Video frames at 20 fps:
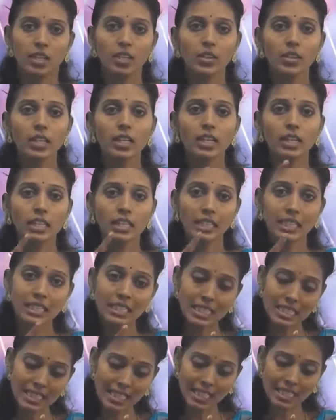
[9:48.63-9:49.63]
okay,
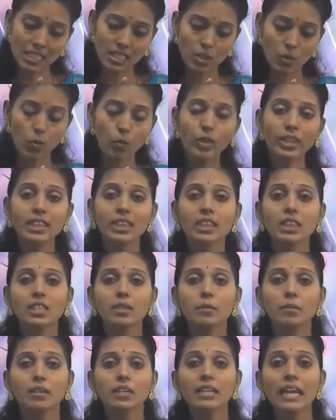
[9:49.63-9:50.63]
intersects with
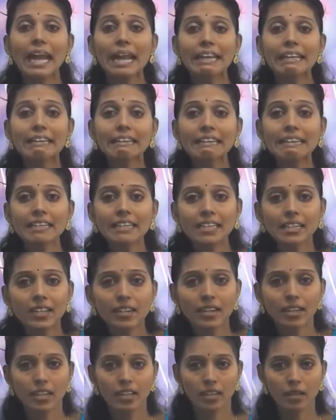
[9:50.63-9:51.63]
90
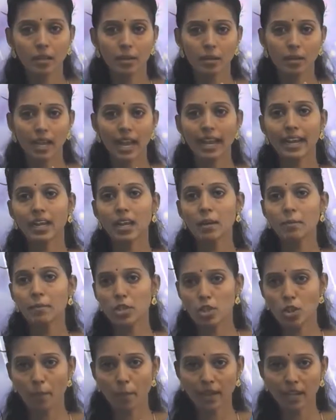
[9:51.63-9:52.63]
degree angle
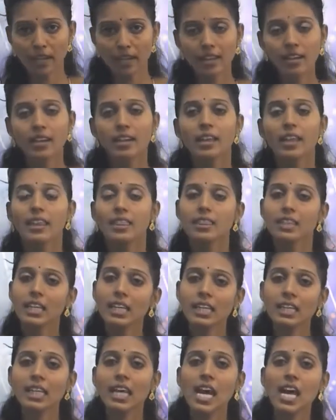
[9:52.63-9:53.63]
measurement,
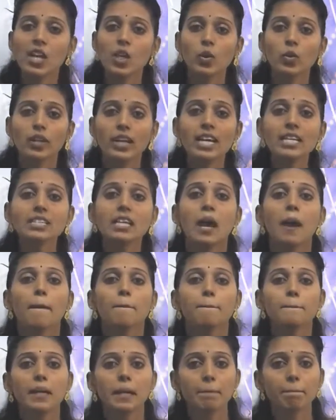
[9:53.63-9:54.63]
then they are known as
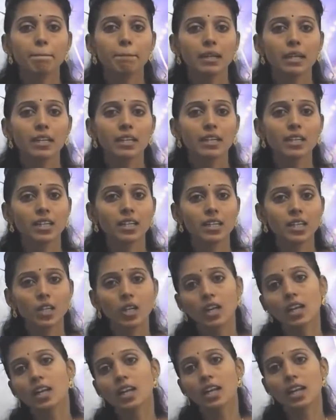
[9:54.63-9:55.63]

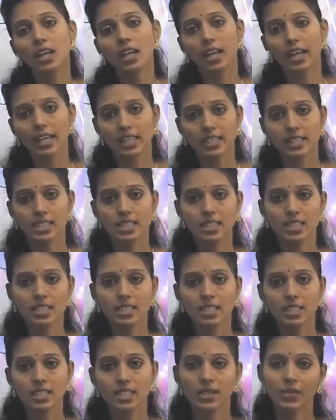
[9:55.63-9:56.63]
perpendicular lines.
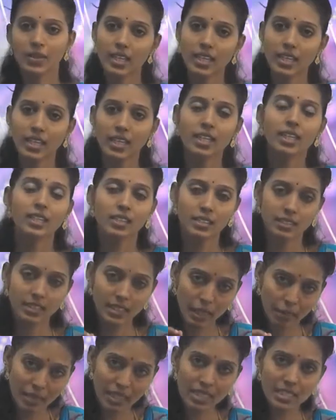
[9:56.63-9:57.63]
Okay, the
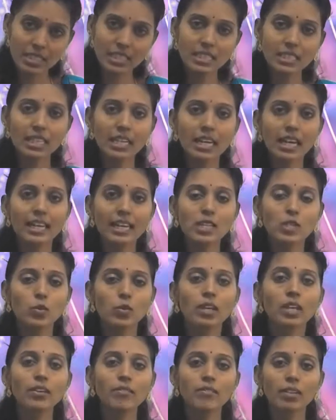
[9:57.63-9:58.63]
same intersecting lines
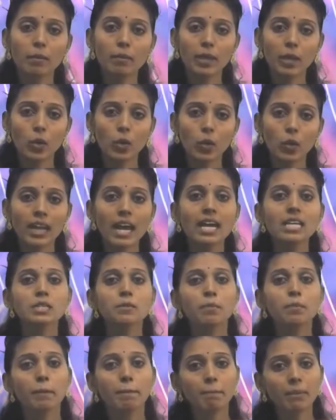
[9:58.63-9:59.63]
only will be known
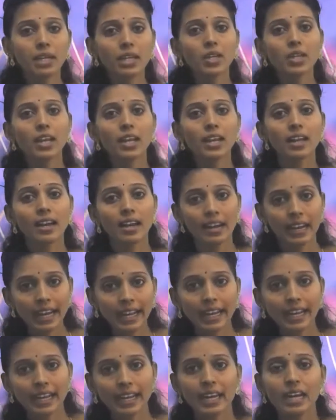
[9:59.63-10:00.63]
as perpendicular
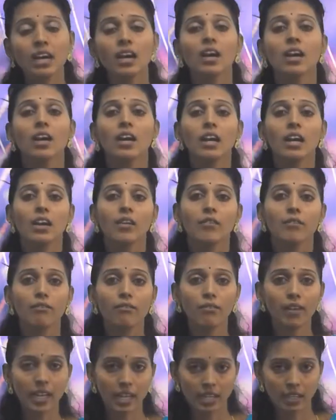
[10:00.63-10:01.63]
line
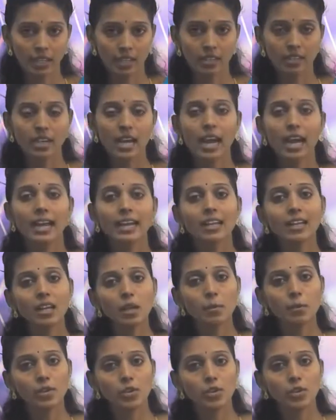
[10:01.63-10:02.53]
when the angle